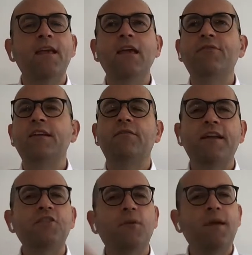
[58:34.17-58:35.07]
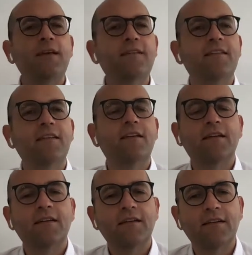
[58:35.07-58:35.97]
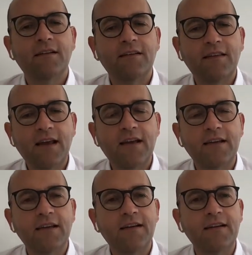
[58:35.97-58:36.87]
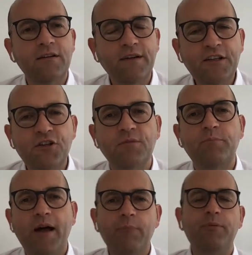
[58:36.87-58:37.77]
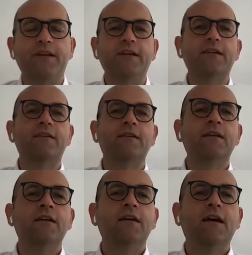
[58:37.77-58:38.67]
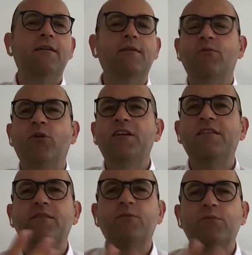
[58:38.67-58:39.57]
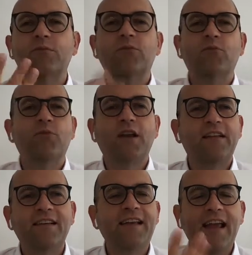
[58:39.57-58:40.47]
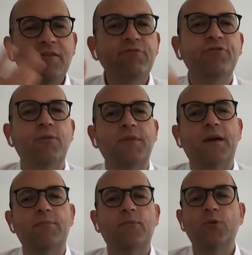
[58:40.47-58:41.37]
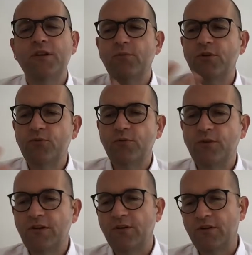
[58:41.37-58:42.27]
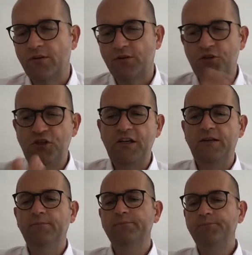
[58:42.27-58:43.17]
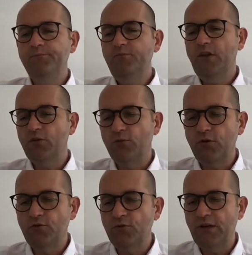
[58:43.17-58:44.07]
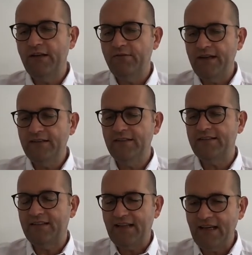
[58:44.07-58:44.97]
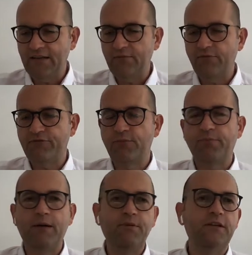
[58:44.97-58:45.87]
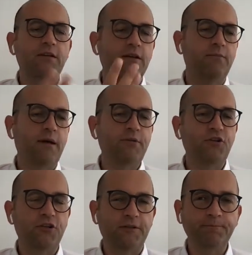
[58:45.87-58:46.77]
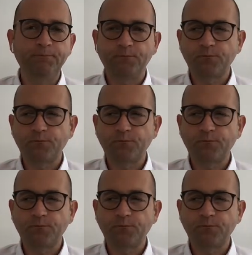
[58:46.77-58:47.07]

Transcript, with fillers: if an inventor makes uh, uh, their invention public, and what what does he gain from them? What what, what or she? So what do inventors gain from public uh, publishing